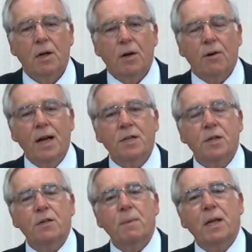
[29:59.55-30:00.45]
Christ
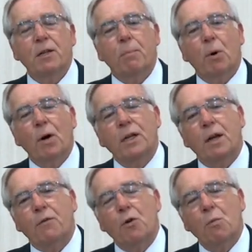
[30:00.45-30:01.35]
has made the point
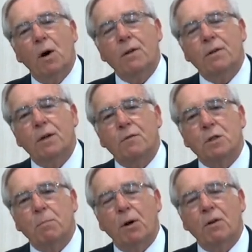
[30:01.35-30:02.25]
if you want to have
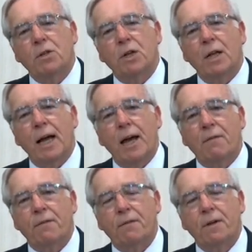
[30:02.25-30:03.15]
spiritual
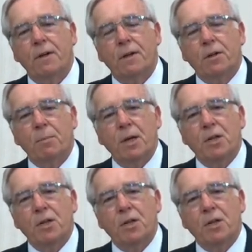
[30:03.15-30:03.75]
life, to be